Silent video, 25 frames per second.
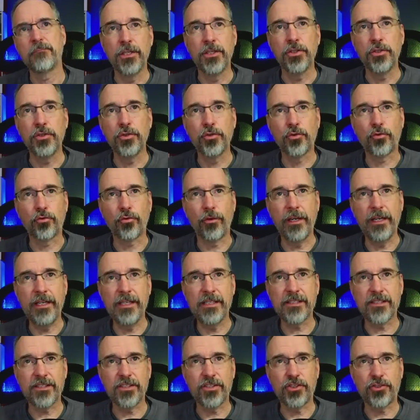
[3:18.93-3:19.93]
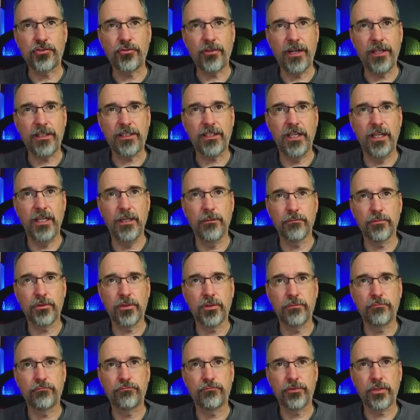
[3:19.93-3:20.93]
Ukraine's Stratcom
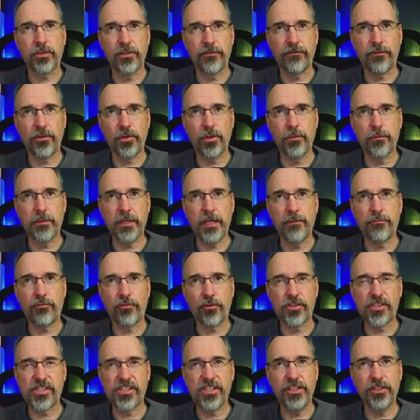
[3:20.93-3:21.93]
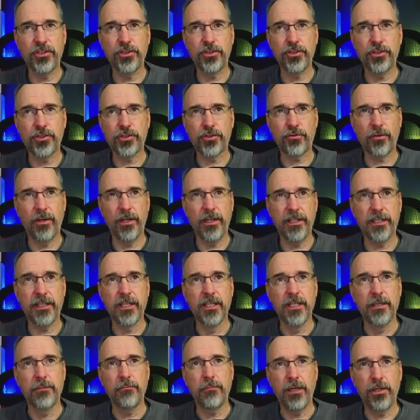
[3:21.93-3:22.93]
confirmed a precision strike
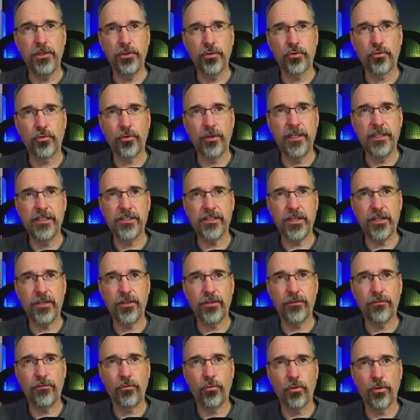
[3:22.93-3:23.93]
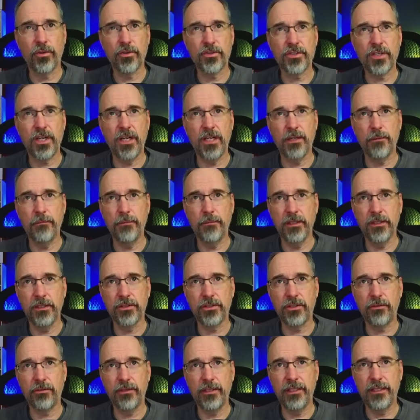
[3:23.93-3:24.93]
by Ukraine's Air Force on a
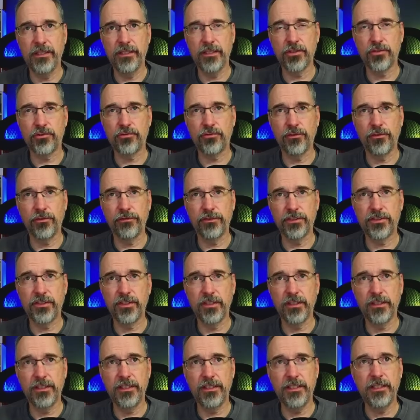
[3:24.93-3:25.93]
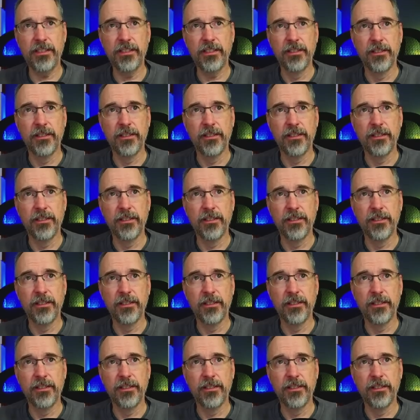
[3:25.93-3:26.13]
military-industrial facility